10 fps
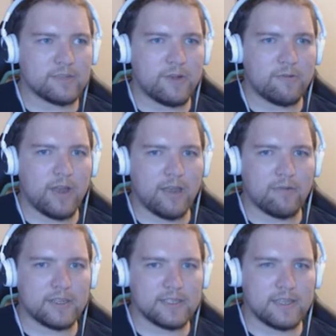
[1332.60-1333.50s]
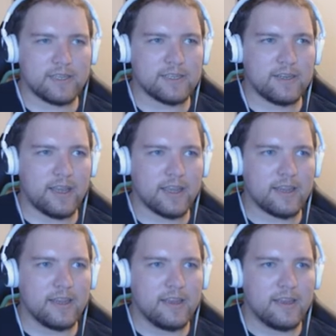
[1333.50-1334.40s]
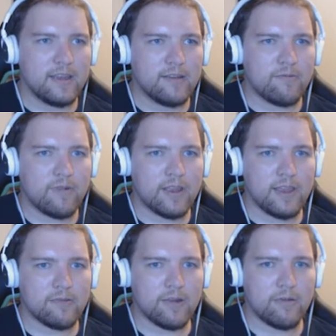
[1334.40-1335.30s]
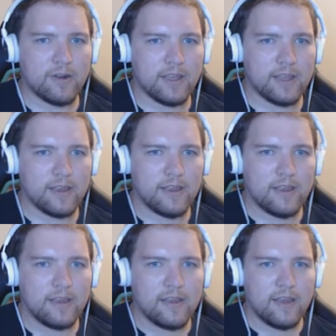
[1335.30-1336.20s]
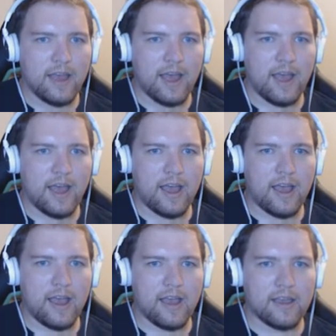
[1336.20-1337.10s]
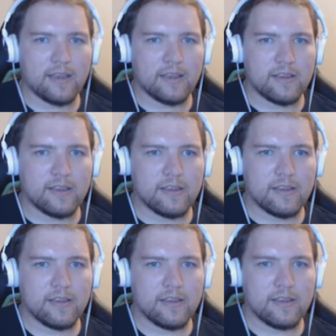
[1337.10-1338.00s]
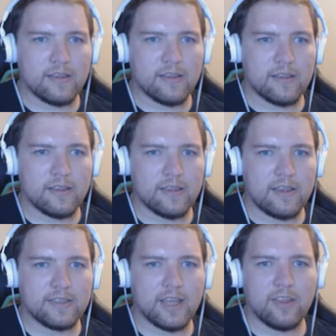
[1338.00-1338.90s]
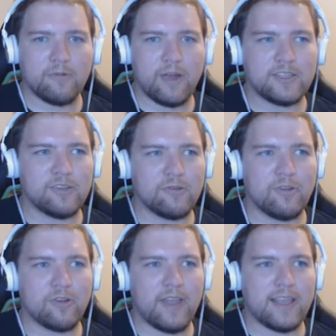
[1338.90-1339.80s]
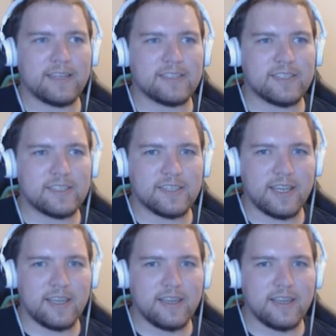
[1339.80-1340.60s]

What? Why? What is it? It's a nugget. Why the heck would I want to get it? Uh, because otherwise you'll look like a sissy.